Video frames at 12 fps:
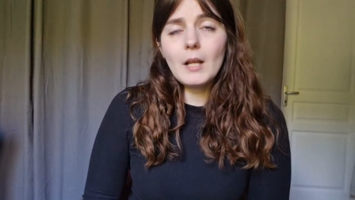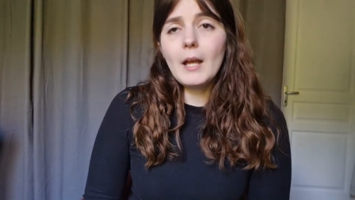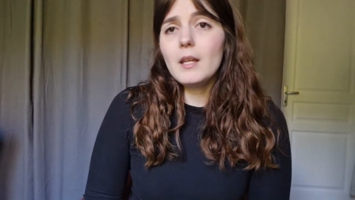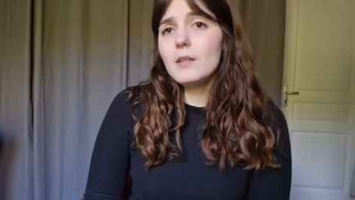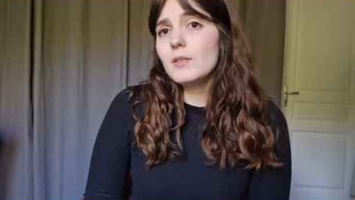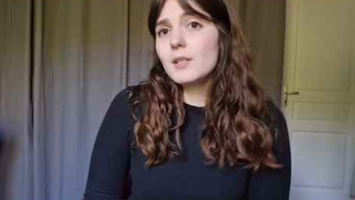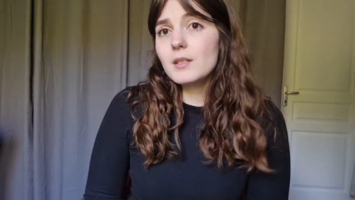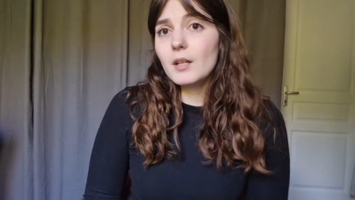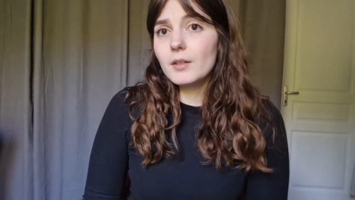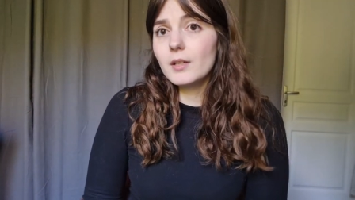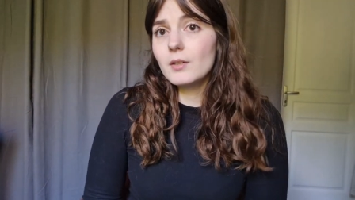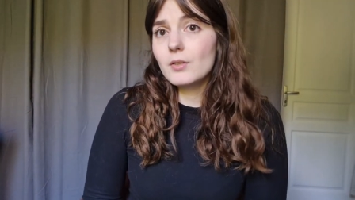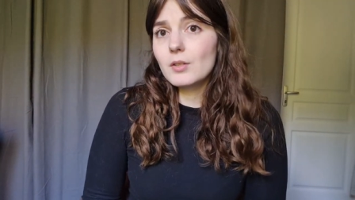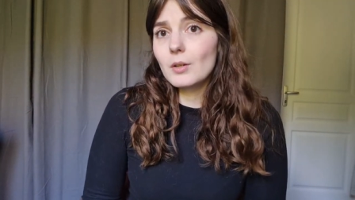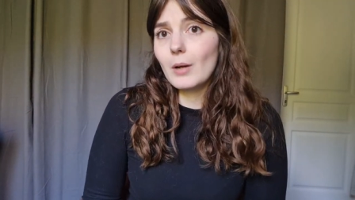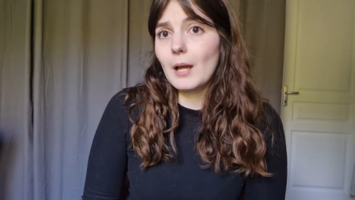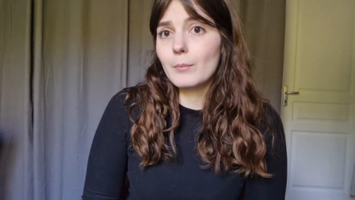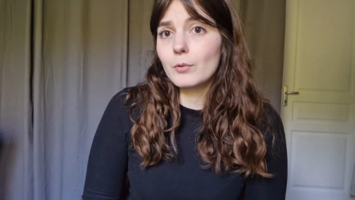I even started a
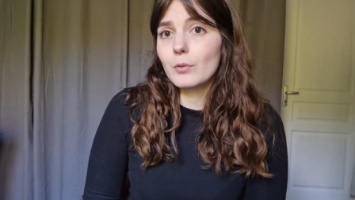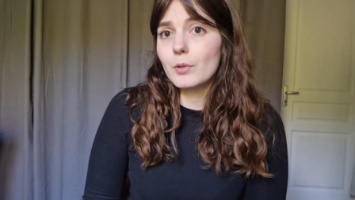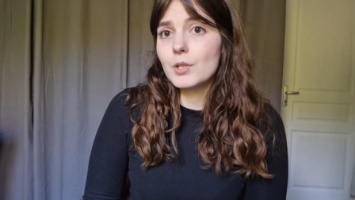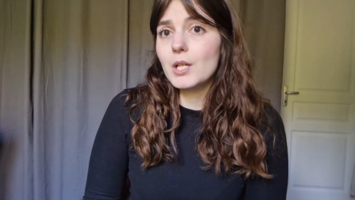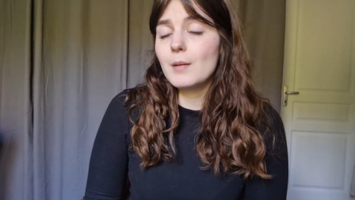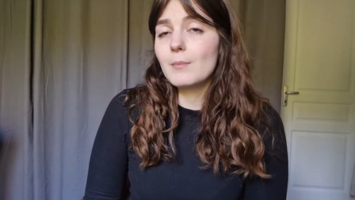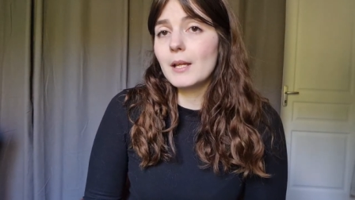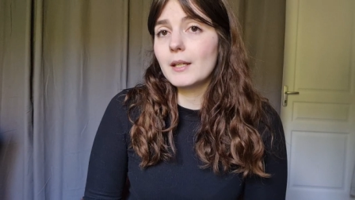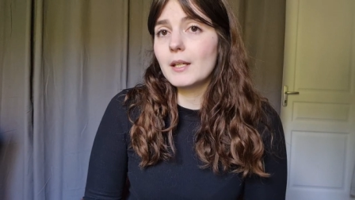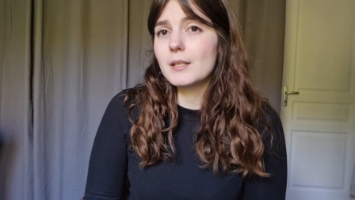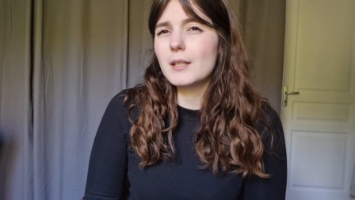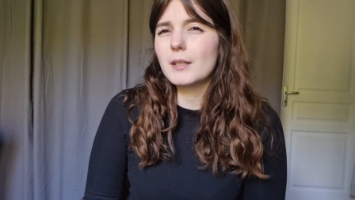scrap crochet blanket,